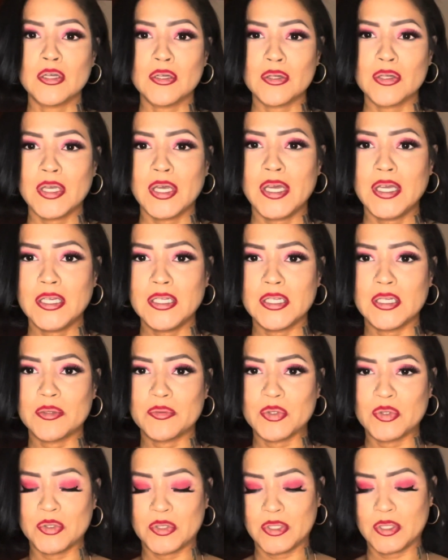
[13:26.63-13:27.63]
Okay, now
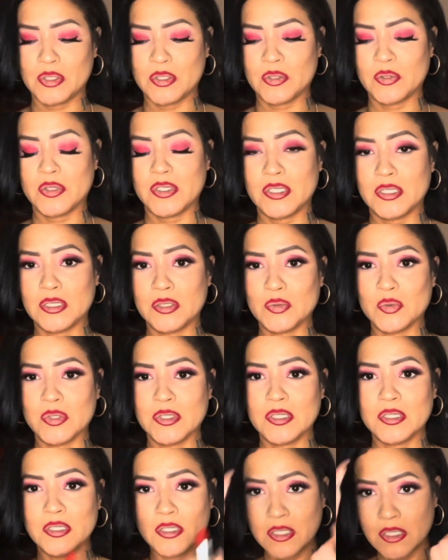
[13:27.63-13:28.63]
I'm going to go in
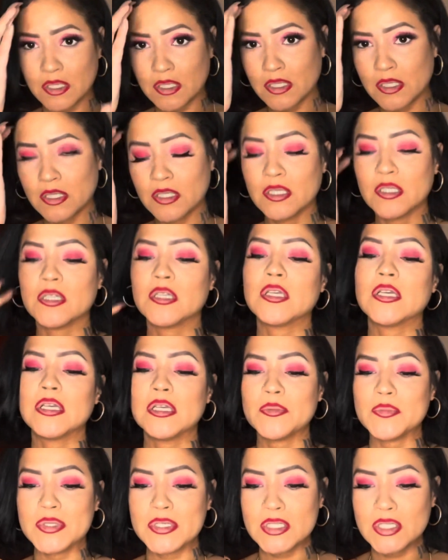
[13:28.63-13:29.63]
with the
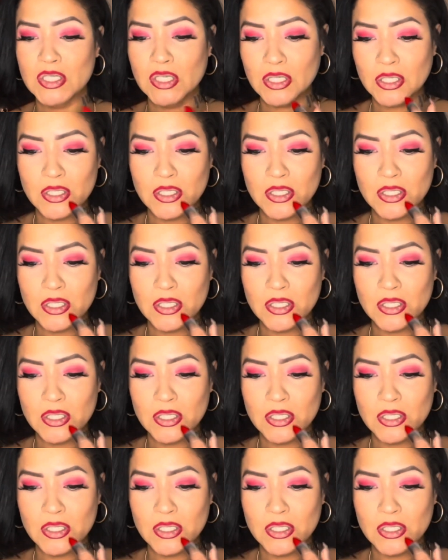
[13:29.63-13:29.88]
lipstick.